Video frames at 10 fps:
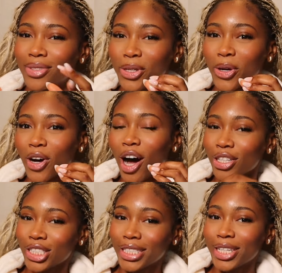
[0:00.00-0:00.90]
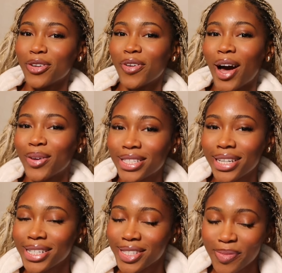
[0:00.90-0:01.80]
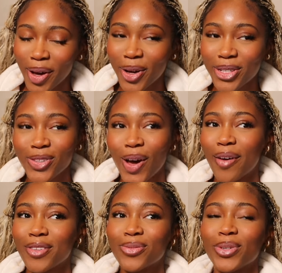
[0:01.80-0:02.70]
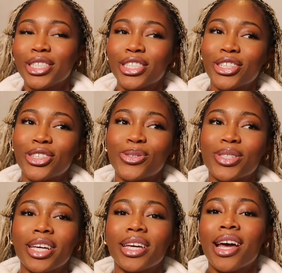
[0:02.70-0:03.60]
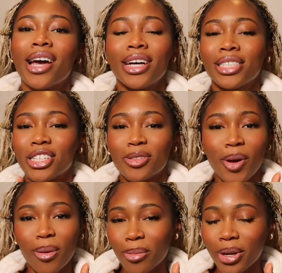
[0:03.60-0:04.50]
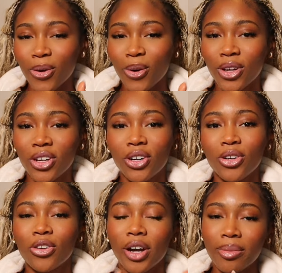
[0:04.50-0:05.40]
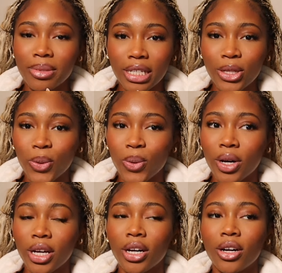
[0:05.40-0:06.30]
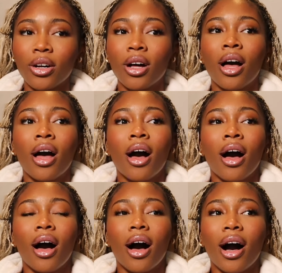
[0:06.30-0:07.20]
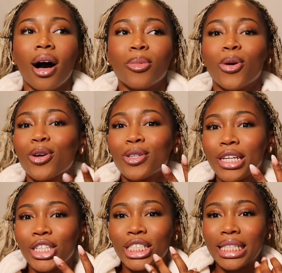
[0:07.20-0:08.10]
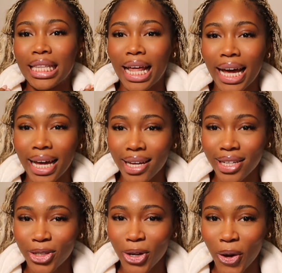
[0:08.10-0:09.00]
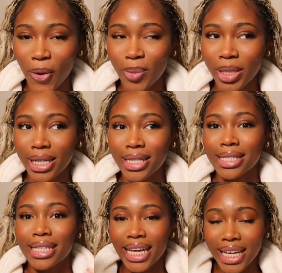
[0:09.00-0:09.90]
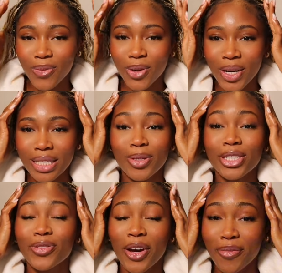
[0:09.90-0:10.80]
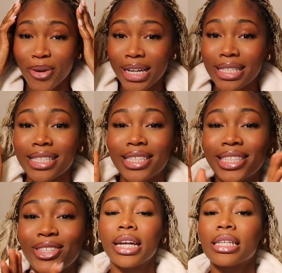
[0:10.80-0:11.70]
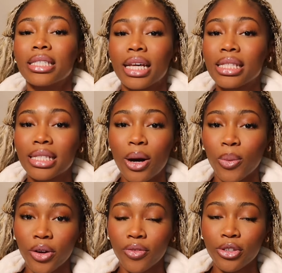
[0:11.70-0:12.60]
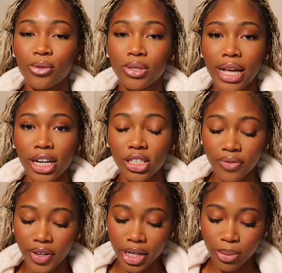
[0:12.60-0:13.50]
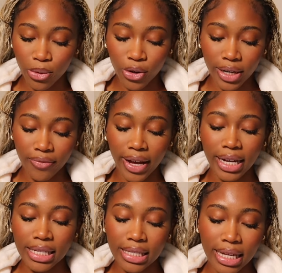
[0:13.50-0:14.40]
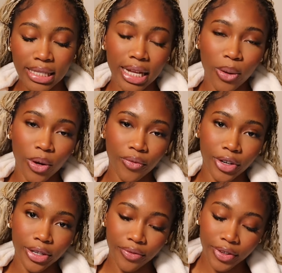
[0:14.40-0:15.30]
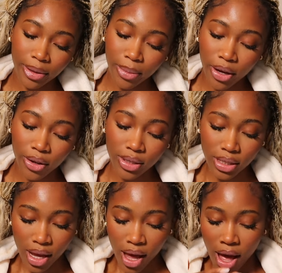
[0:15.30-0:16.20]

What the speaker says: you know, conscious of how it's gonna smell. So I've switched to using just peppermint oil, grapeseed oil, oils that are just light, you know, because it will, especially if you have braids, finding scents that work for you is actually very important. Finding scents that work for your pheromones.